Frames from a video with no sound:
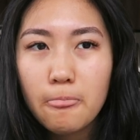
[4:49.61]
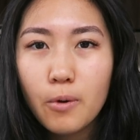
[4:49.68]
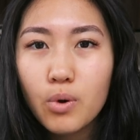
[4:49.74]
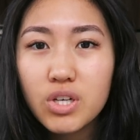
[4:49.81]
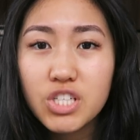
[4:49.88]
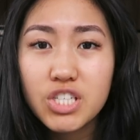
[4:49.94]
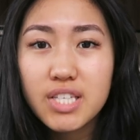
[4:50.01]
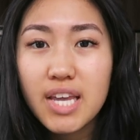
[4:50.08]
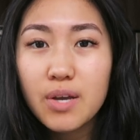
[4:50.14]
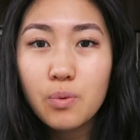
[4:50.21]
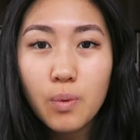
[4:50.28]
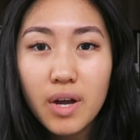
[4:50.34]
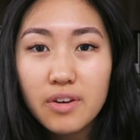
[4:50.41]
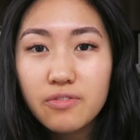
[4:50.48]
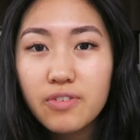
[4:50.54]
Or just take
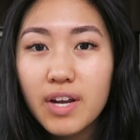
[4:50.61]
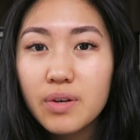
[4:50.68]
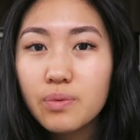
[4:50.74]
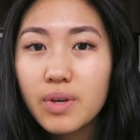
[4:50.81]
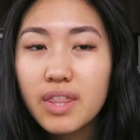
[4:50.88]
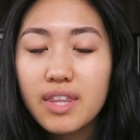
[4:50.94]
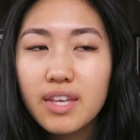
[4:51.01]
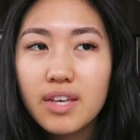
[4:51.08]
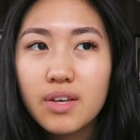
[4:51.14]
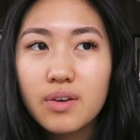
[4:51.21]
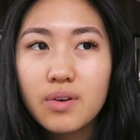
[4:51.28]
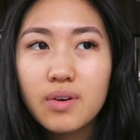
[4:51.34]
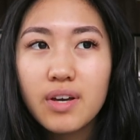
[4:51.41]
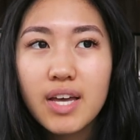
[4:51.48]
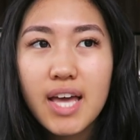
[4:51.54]
one friend with
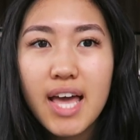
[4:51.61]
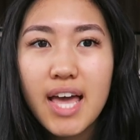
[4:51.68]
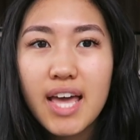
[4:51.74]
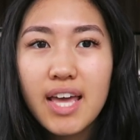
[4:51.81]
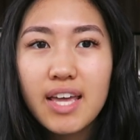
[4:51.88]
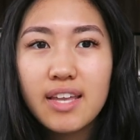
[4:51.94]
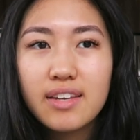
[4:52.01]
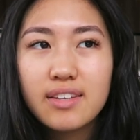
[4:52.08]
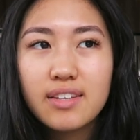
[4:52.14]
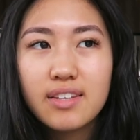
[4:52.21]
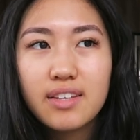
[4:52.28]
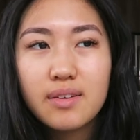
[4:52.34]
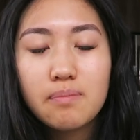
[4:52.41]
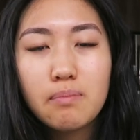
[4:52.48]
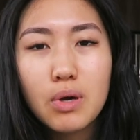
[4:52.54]
you and
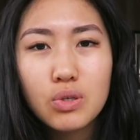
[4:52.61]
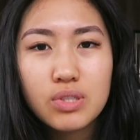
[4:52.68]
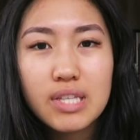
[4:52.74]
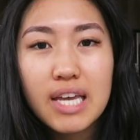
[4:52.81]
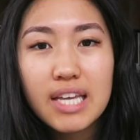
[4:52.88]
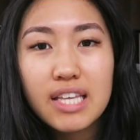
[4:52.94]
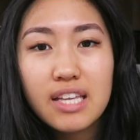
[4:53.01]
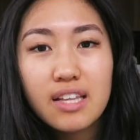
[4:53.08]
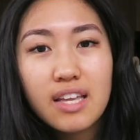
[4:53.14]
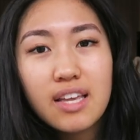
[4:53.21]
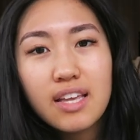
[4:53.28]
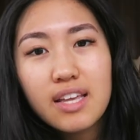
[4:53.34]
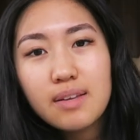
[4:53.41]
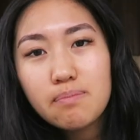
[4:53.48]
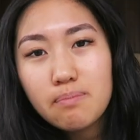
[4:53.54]
most
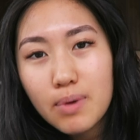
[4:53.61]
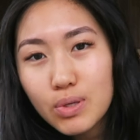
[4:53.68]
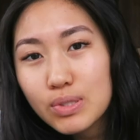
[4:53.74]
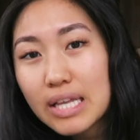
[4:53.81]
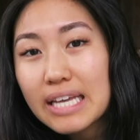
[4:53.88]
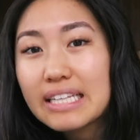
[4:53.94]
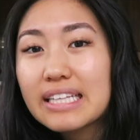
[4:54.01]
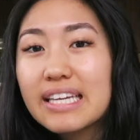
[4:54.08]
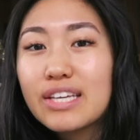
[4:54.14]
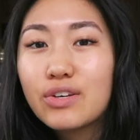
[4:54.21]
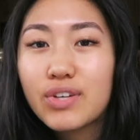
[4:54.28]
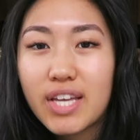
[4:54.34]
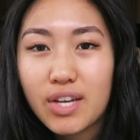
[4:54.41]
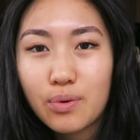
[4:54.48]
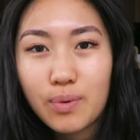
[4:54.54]
likely
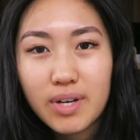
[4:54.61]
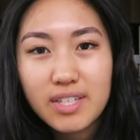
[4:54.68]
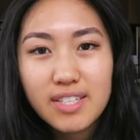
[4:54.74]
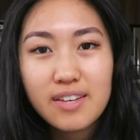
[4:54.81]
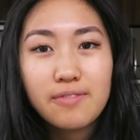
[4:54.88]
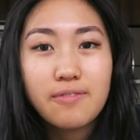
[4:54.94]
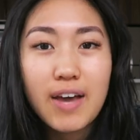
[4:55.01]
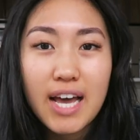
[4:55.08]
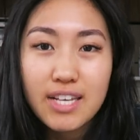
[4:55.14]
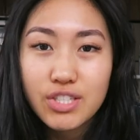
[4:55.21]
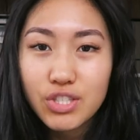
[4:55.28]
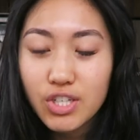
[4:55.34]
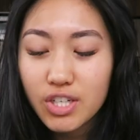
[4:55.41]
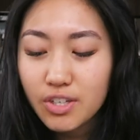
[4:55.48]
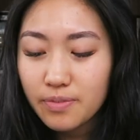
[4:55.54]
you'll get your work done
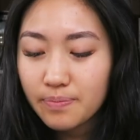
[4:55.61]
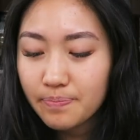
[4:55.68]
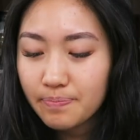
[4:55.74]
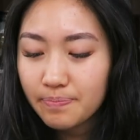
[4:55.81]
faster.